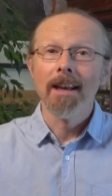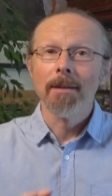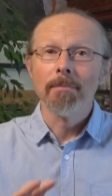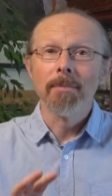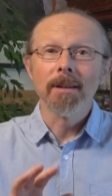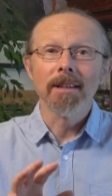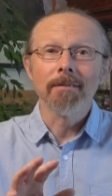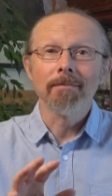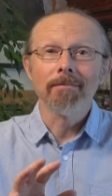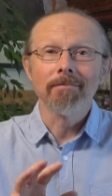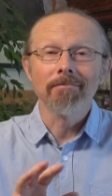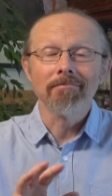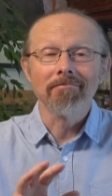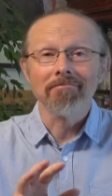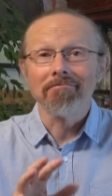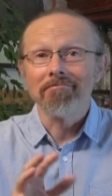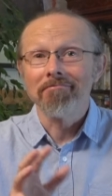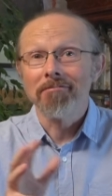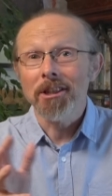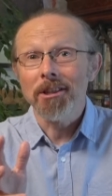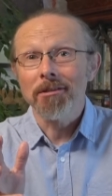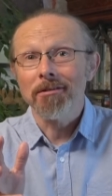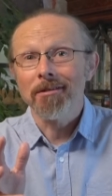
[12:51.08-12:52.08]
but
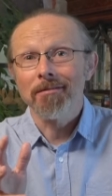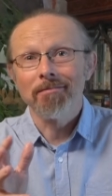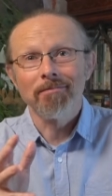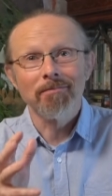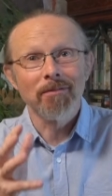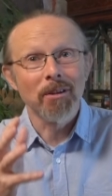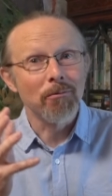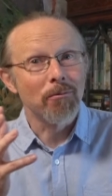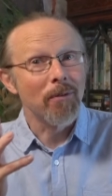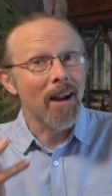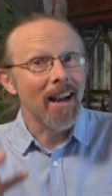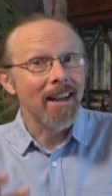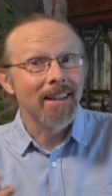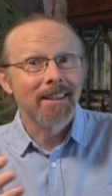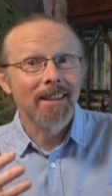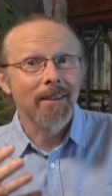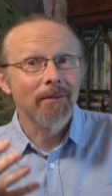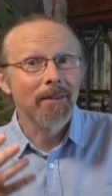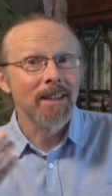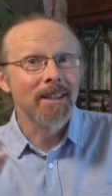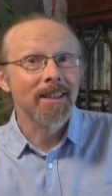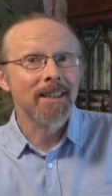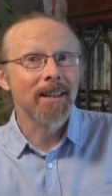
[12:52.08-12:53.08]
just the
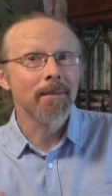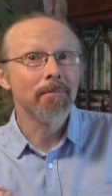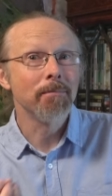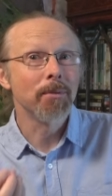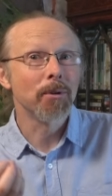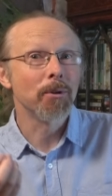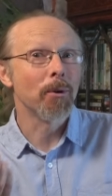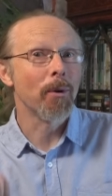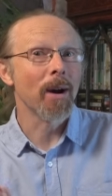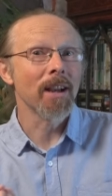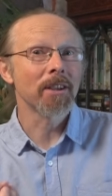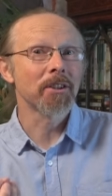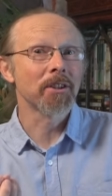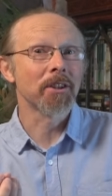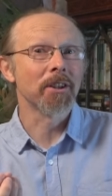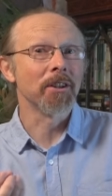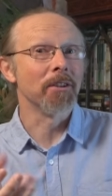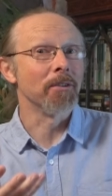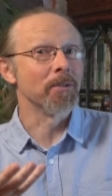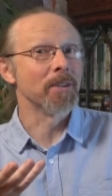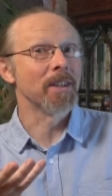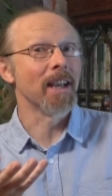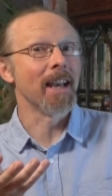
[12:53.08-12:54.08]
relatively simple
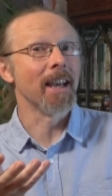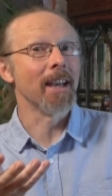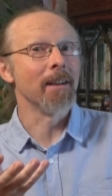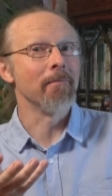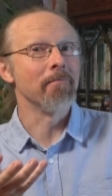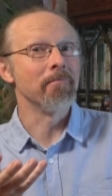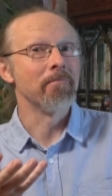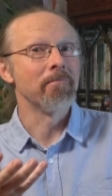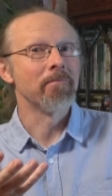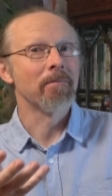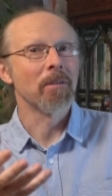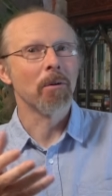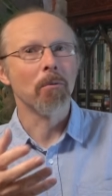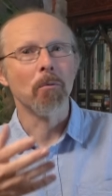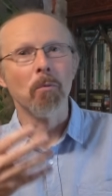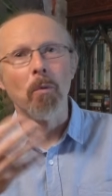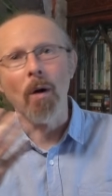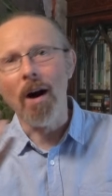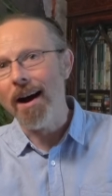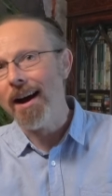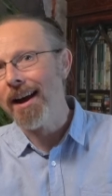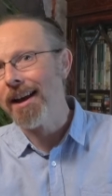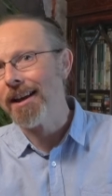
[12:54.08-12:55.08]
question of, say,
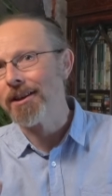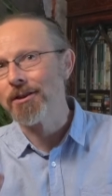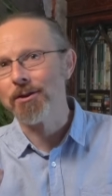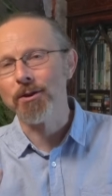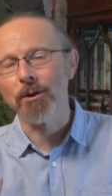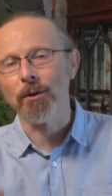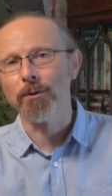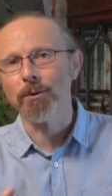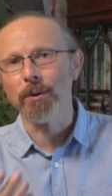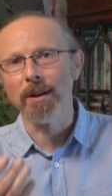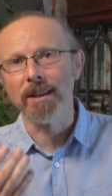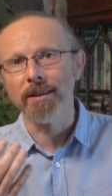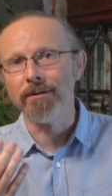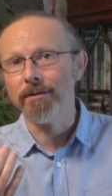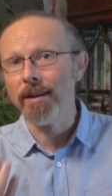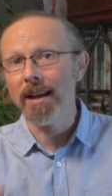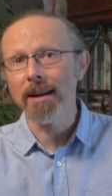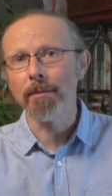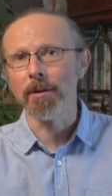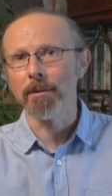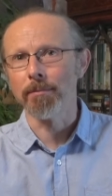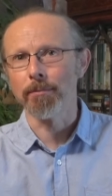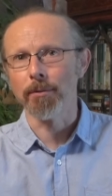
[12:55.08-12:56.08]
why a software
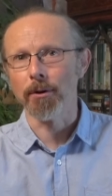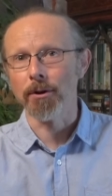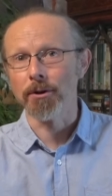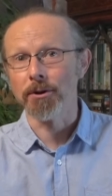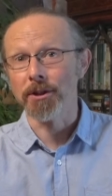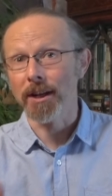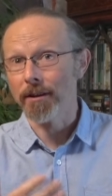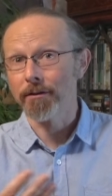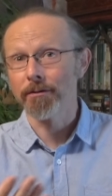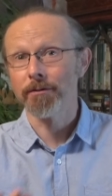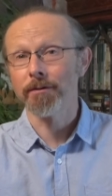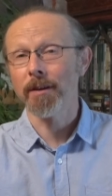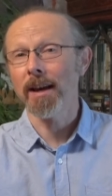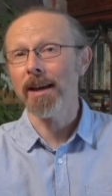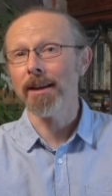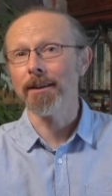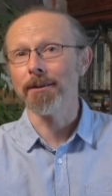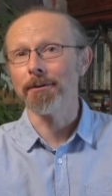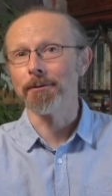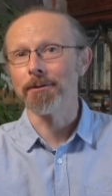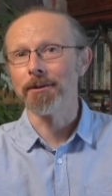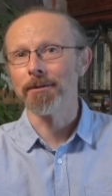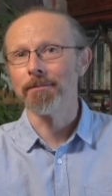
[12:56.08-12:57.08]
development project
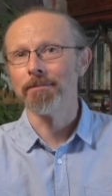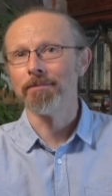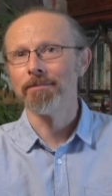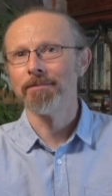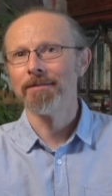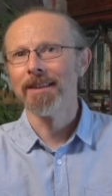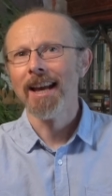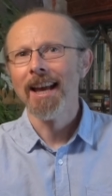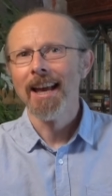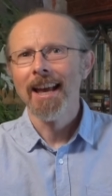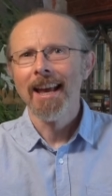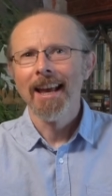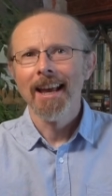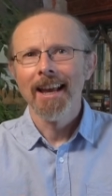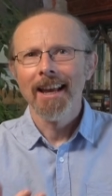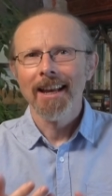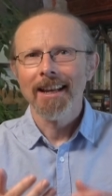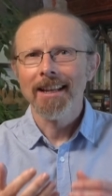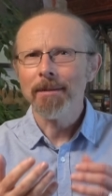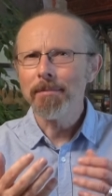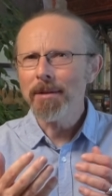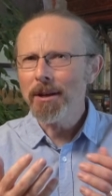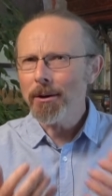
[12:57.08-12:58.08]
failed
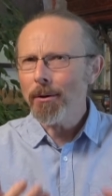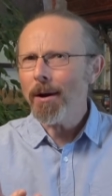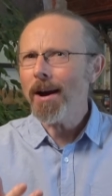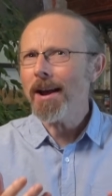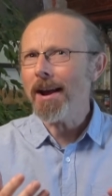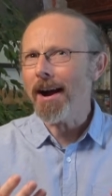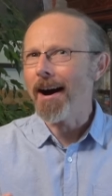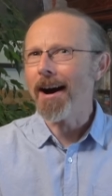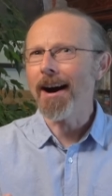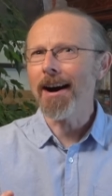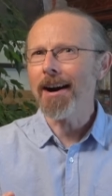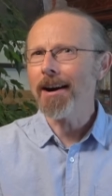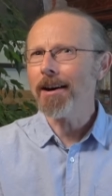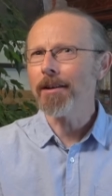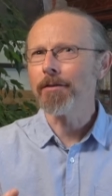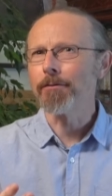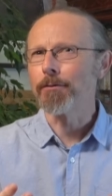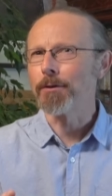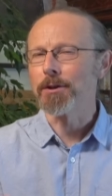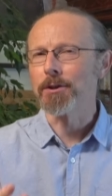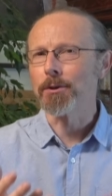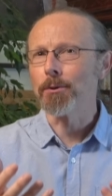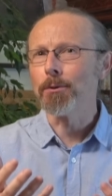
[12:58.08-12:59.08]
can be quite hard
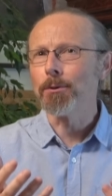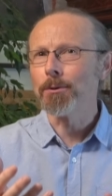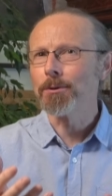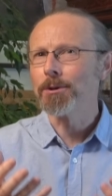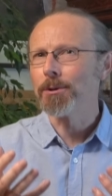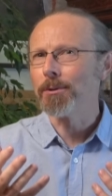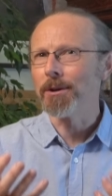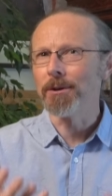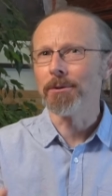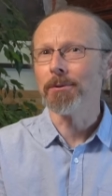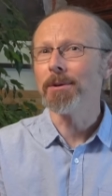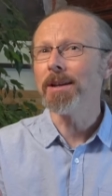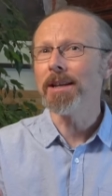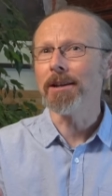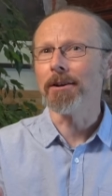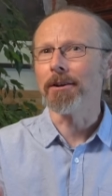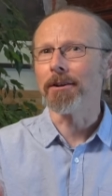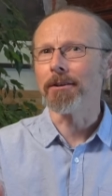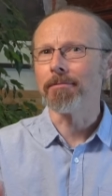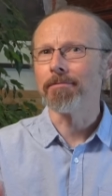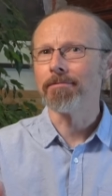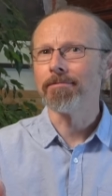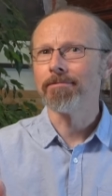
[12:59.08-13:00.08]
for us all to agree on.